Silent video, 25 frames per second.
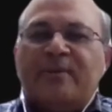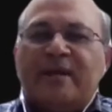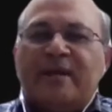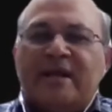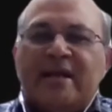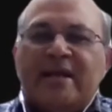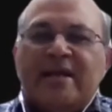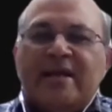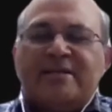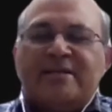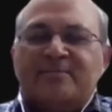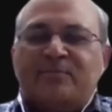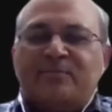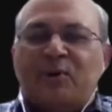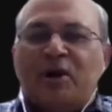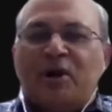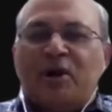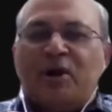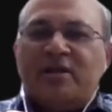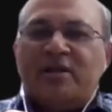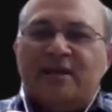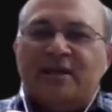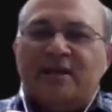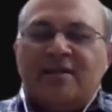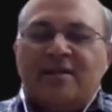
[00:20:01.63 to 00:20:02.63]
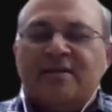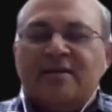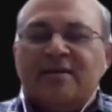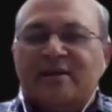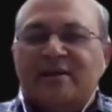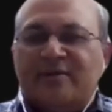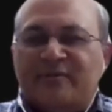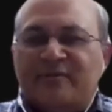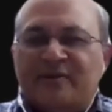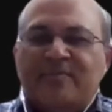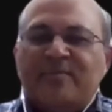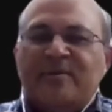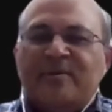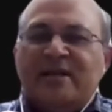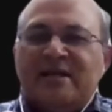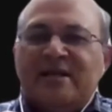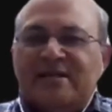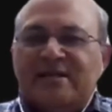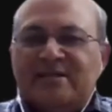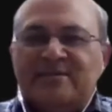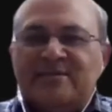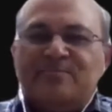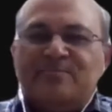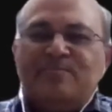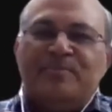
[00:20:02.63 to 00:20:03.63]
completely exploit the other. Everybody
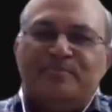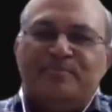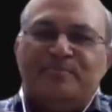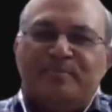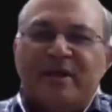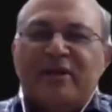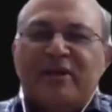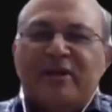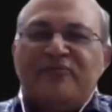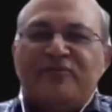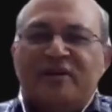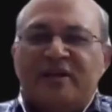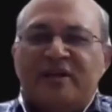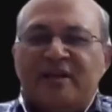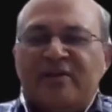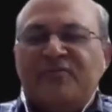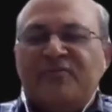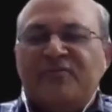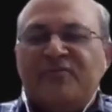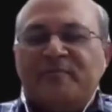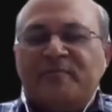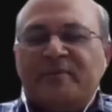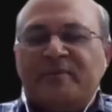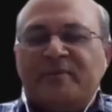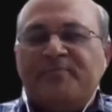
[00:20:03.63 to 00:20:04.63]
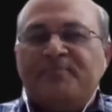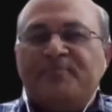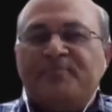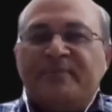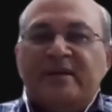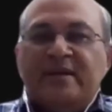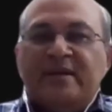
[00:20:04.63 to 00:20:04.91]
is benefiting from it.